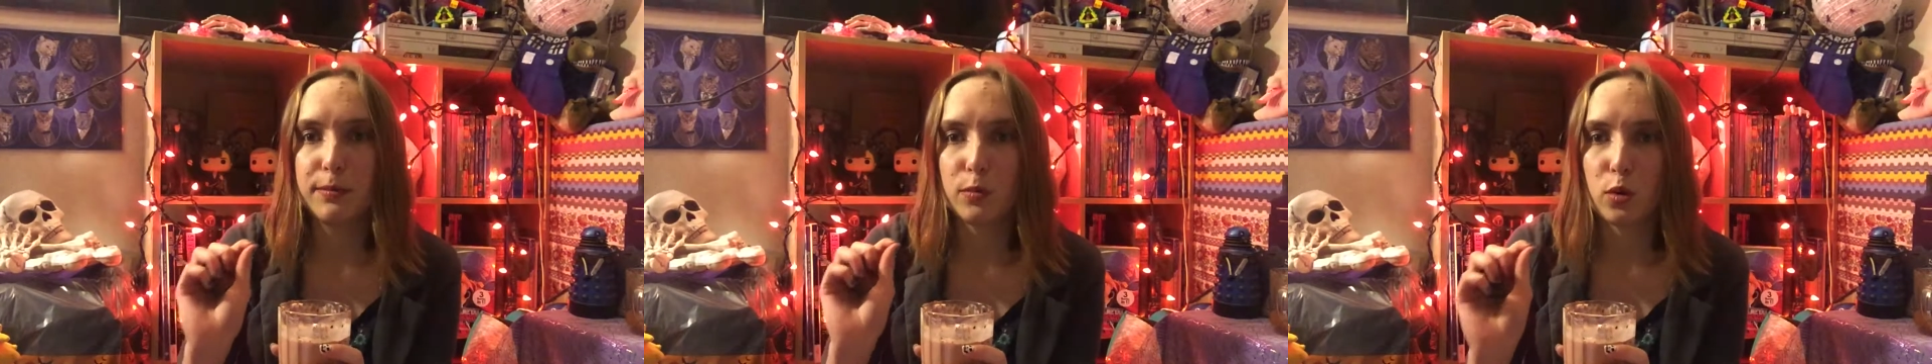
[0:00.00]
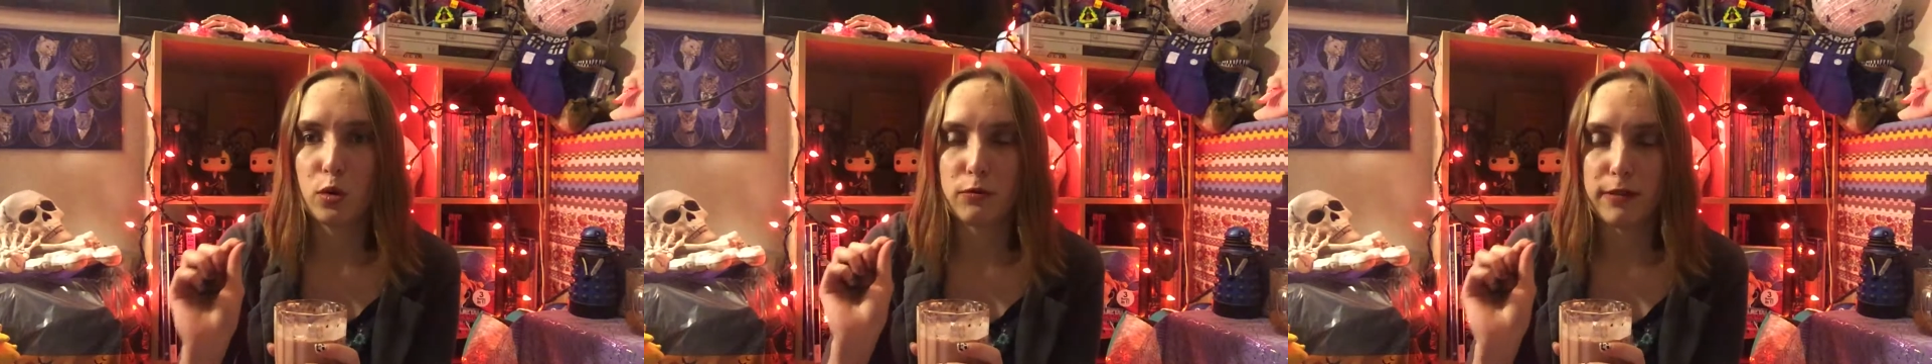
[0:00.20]

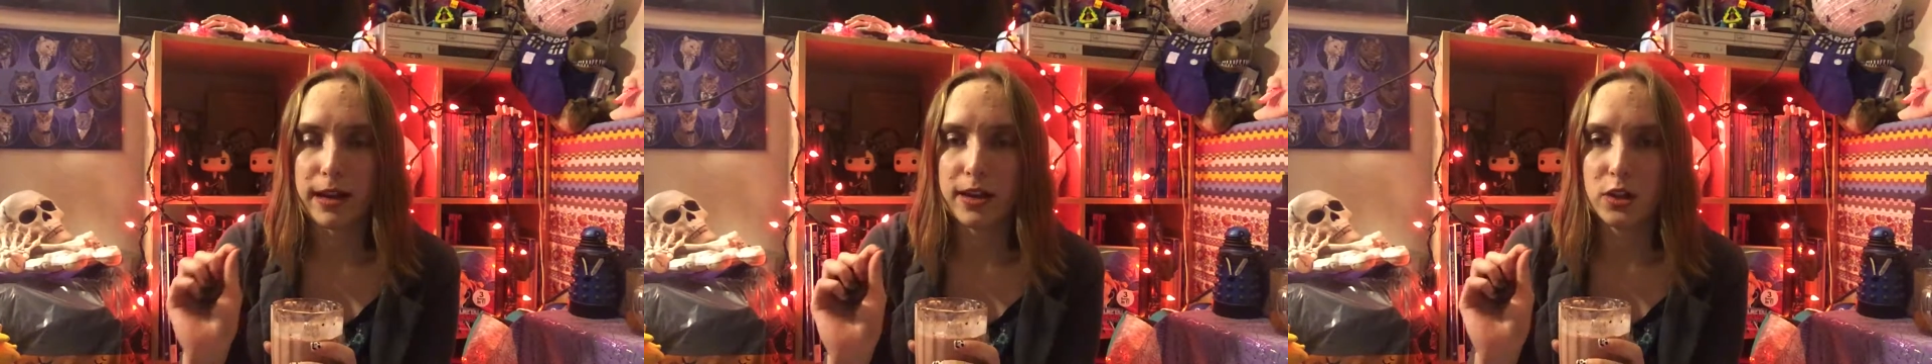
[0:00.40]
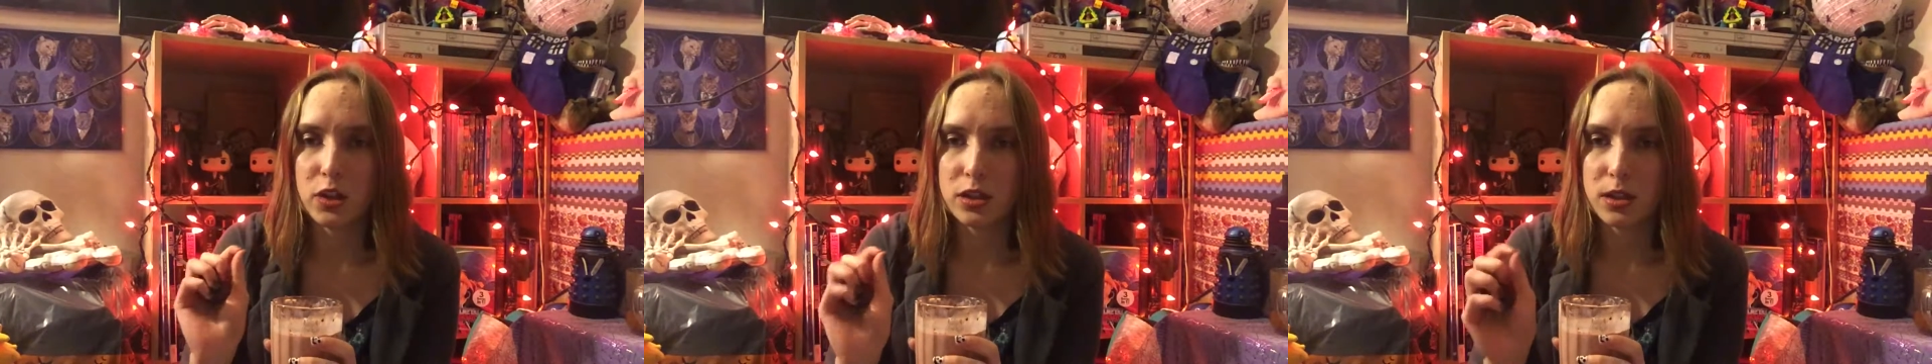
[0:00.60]
more
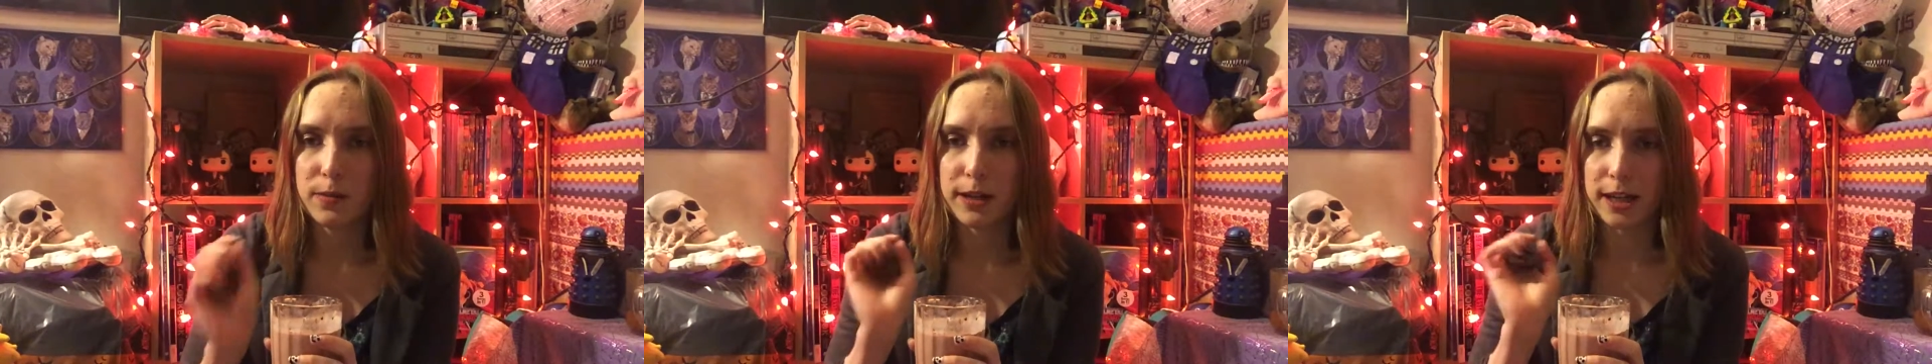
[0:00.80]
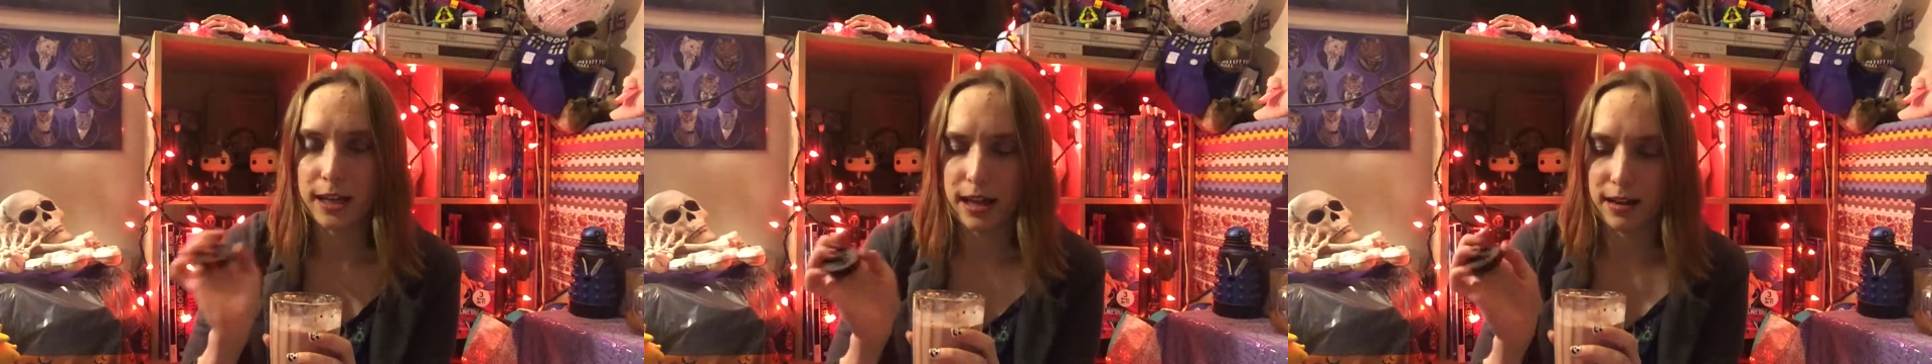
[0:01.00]
red just to
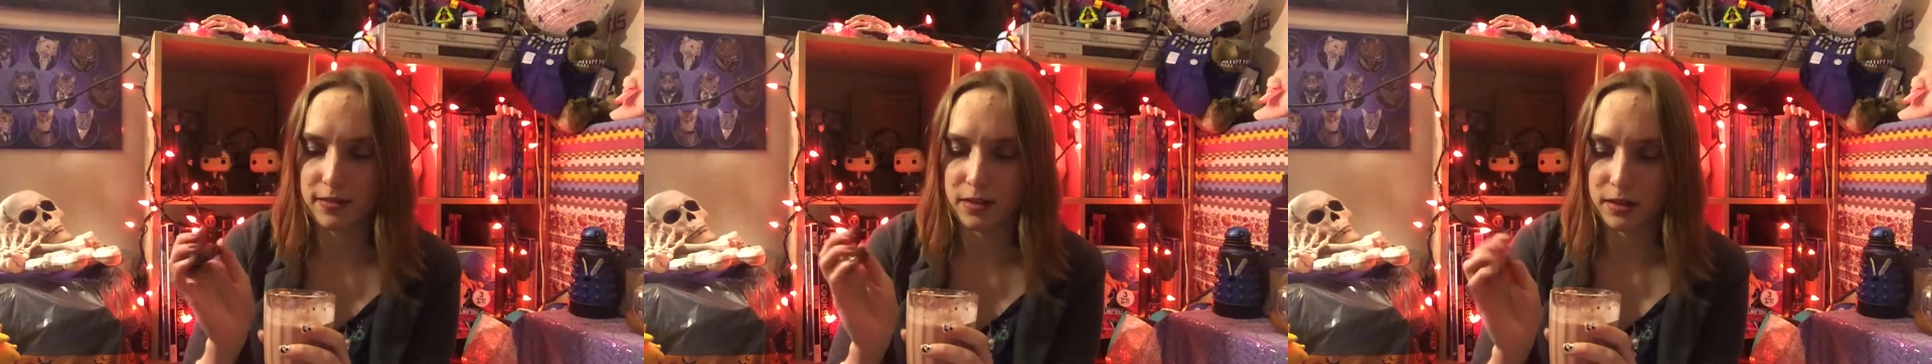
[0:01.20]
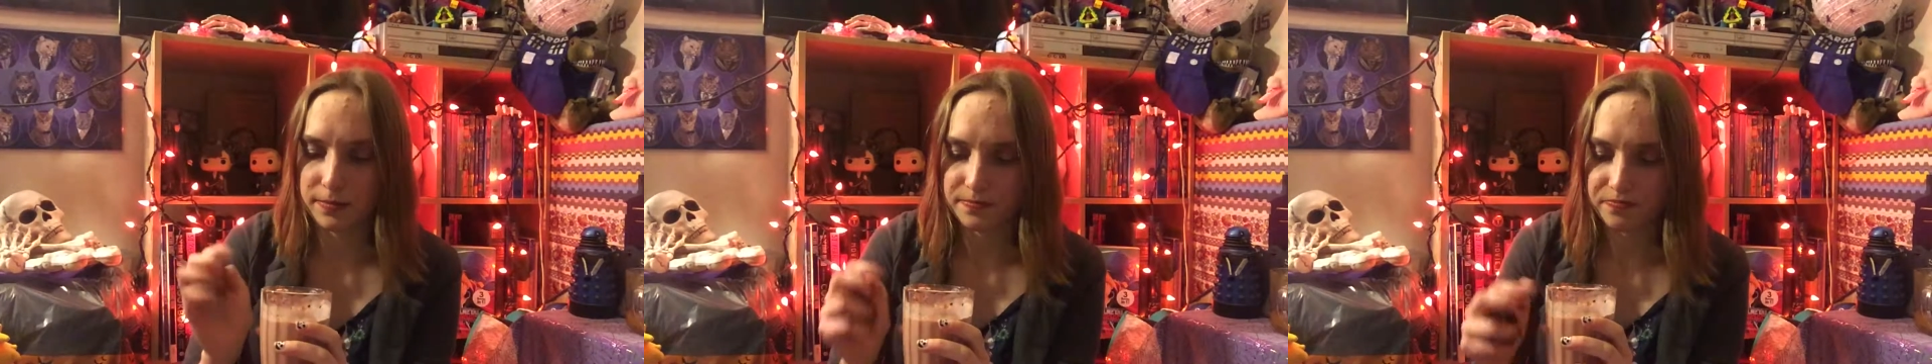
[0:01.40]
make it kind of
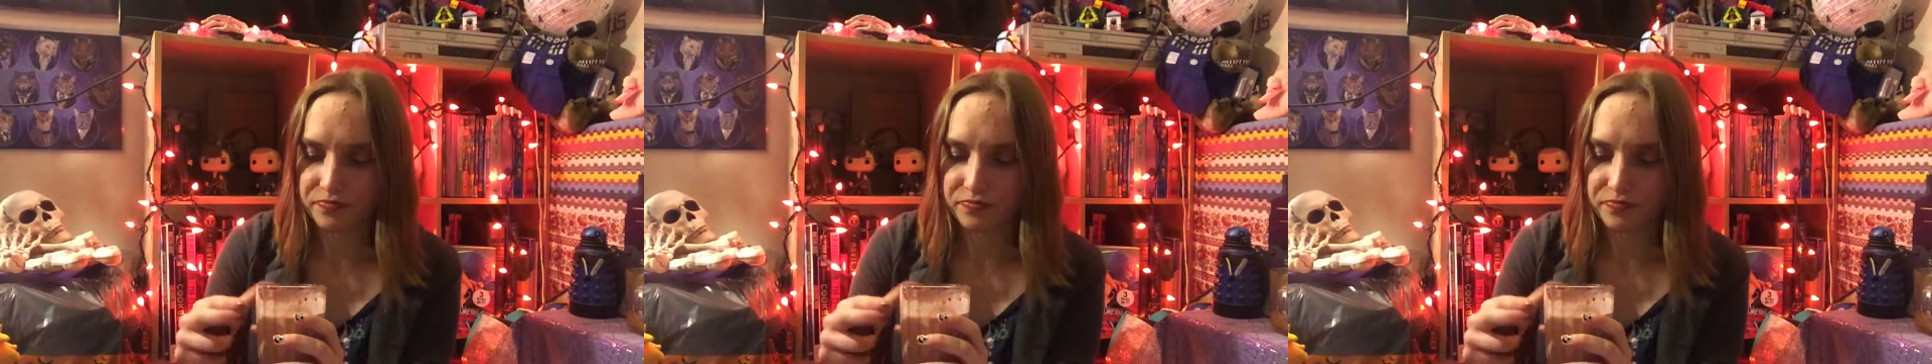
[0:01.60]
a